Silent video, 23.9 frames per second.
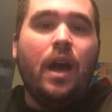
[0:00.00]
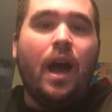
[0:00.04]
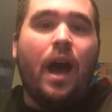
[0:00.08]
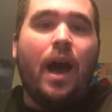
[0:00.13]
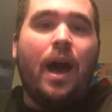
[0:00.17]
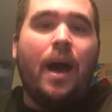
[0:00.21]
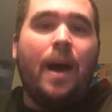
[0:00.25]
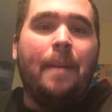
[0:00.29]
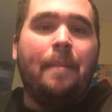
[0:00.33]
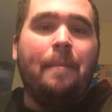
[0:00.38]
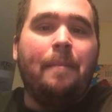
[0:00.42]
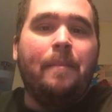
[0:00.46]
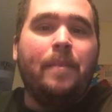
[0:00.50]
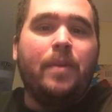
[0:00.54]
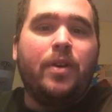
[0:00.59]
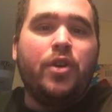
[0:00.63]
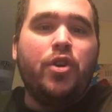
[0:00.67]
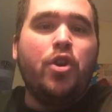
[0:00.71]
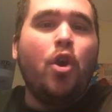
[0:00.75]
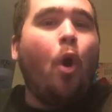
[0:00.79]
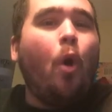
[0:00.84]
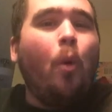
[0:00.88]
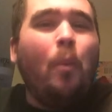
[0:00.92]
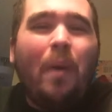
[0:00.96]

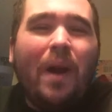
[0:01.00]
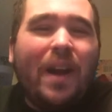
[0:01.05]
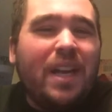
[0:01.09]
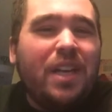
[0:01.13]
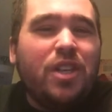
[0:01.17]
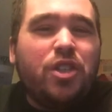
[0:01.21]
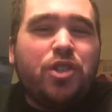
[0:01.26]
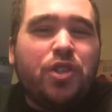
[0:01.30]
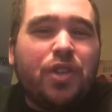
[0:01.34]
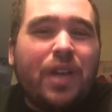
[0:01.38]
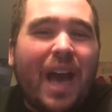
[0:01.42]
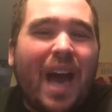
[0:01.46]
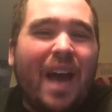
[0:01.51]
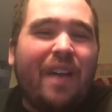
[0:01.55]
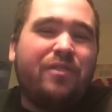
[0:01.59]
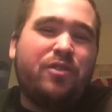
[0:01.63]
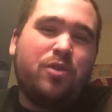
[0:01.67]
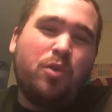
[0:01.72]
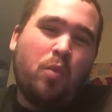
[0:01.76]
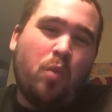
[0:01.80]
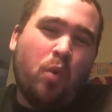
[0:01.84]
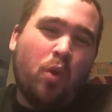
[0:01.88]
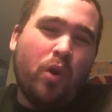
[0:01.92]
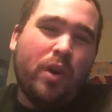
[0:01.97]
Nobody should have
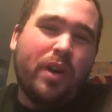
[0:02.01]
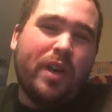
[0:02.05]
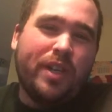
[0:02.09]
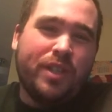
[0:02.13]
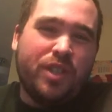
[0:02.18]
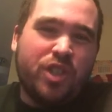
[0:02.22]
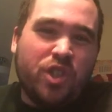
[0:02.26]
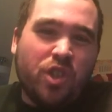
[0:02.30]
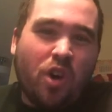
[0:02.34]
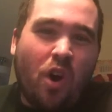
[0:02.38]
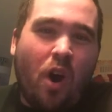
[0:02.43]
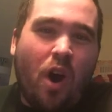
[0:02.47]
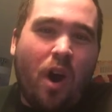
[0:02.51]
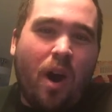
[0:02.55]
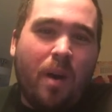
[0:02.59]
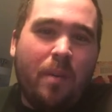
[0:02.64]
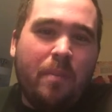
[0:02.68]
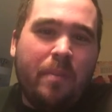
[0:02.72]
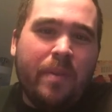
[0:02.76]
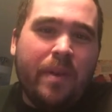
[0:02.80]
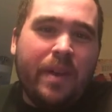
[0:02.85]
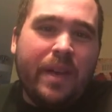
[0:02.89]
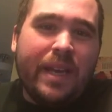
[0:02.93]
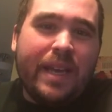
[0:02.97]
to work a
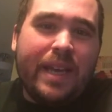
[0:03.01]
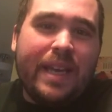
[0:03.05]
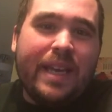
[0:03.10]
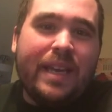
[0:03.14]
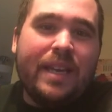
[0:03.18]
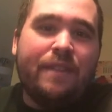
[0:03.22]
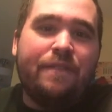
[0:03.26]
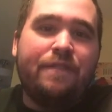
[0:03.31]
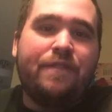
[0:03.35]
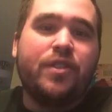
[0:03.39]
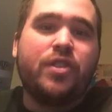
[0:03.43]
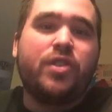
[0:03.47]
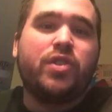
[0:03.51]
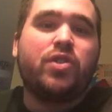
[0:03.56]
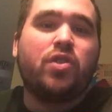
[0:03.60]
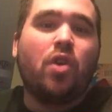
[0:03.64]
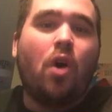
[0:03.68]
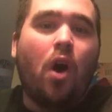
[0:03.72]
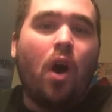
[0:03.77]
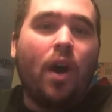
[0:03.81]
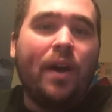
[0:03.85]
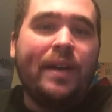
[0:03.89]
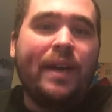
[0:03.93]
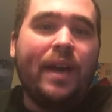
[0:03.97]
job in a
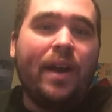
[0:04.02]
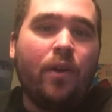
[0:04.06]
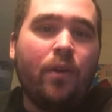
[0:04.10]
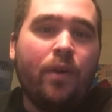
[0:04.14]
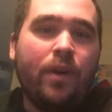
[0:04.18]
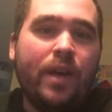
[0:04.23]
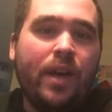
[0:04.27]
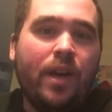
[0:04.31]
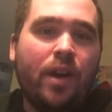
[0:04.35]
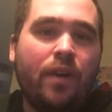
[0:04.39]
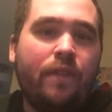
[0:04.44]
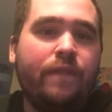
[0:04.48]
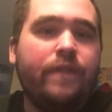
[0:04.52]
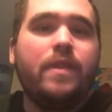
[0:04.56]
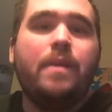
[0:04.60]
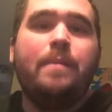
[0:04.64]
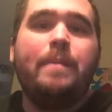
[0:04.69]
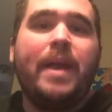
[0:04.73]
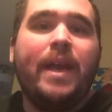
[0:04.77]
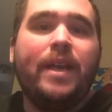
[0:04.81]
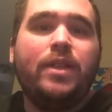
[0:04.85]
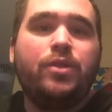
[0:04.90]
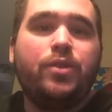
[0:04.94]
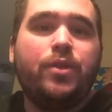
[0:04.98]
facade area of the
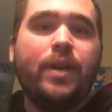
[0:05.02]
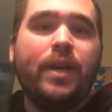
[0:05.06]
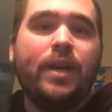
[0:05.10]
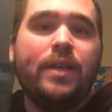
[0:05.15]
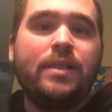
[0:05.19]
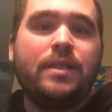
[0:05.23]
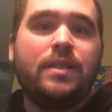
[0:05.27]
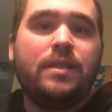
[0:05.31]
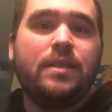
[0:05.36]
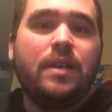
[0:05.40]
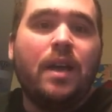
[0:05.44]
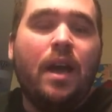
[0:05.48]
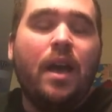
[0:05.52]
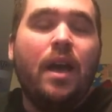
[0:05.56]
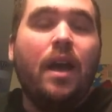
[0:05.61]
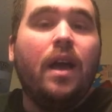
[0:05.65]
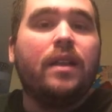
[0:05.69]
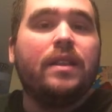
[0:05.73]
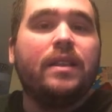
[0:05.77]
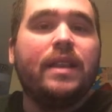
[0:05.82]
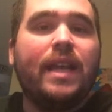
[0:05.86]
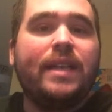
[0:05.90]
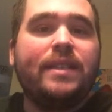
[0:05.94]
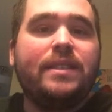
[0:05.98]
Matrix.
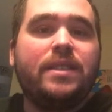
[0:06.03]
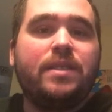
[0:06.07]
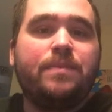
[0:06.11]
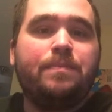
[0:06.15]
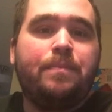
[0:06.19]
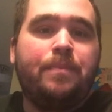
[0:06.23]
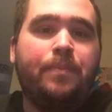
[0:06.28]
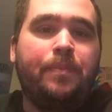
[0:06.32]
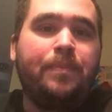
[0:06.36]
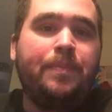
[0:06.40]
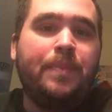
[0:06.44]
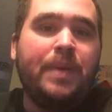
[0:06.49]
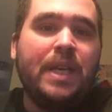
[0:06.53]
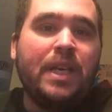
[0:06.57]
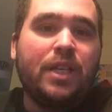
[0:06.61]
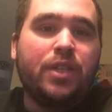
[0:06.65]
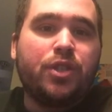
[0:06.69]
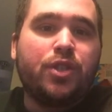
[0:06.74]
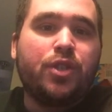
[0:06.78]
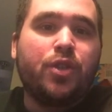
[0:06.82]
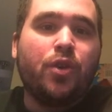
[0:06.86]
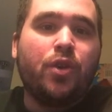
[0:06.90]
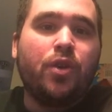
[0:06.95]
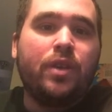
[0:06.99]
Let's be
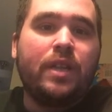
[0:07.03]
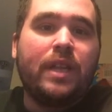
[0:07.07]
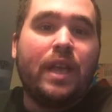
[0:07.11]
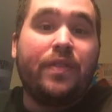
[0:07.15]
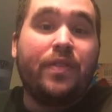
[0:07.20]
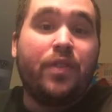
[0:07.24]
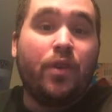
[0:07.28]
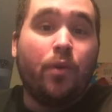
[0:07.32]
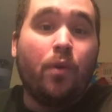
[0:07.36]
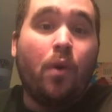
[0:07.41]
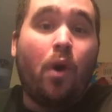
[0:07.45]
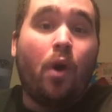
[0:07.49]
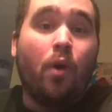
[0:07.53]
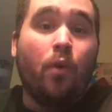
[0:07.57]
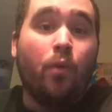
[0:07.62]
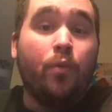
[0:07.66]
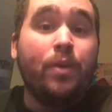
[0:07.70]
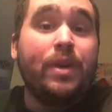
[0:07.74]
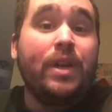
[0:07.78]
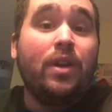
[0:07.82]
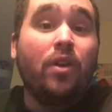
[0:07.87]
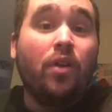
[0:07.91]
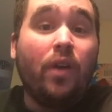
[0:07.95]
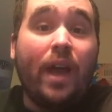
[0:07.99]
assured that there are
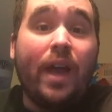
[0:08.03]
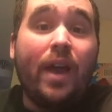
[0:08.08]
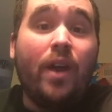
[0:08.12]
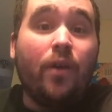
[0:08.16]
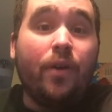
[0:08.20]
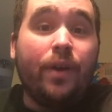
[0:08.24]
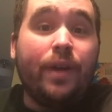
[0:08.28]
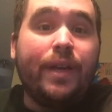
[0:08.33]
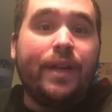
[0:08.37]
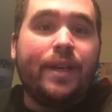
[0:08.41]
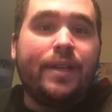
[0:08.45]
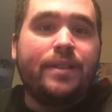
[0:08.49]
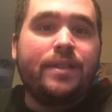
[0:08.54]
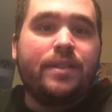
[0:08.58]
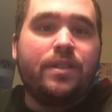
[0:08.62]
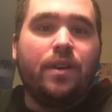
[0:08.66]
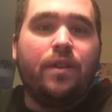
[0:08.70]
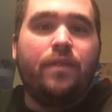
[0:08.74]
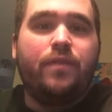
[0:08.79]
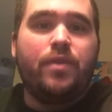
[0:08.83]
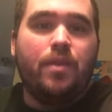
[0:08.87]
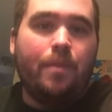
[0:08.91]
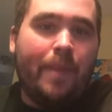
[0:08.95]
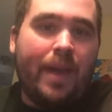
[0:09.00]
real areas
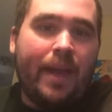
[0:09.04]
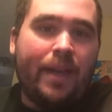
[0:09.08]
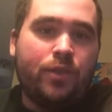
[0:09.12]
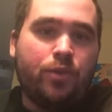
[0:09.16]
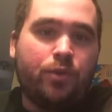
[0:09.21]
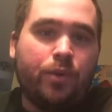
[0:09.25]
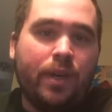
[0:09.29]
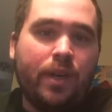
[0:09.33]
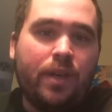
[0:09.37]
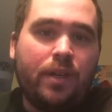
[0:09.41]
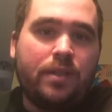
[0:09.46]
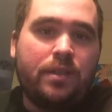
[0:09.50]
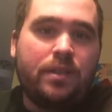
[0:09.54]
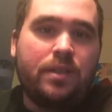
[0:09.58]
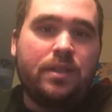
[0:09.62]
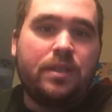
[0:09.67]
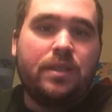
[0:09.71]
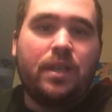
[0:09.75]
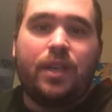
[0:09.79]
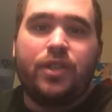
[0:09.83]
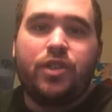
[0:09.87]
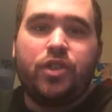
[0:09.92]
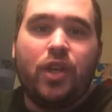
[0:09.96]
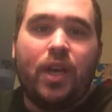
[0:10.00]
of the Matrix,
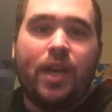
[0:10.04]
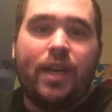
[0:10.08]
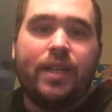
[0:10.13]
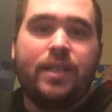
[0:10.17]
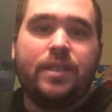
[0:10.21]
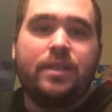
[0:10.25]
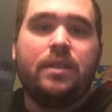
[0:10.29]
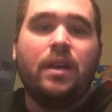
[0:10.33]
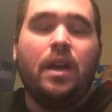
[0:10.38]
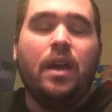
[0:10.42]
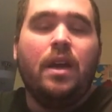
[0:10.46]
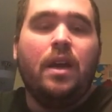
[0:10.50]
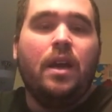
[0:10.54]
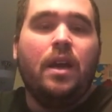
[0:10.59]
such as